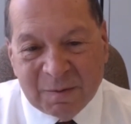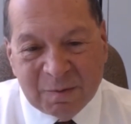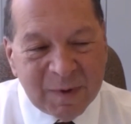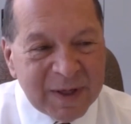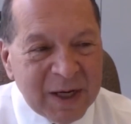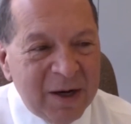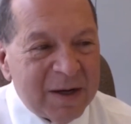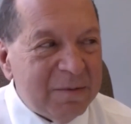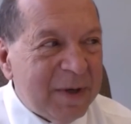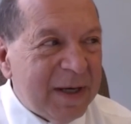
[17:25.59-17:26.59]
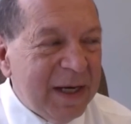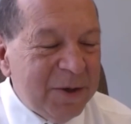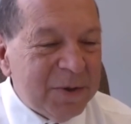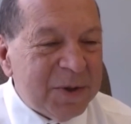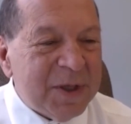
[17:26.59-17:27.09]
we're
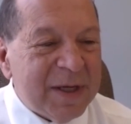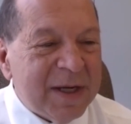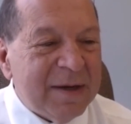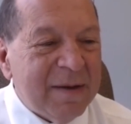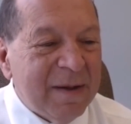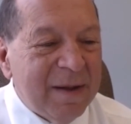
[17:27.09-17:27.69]
interested in,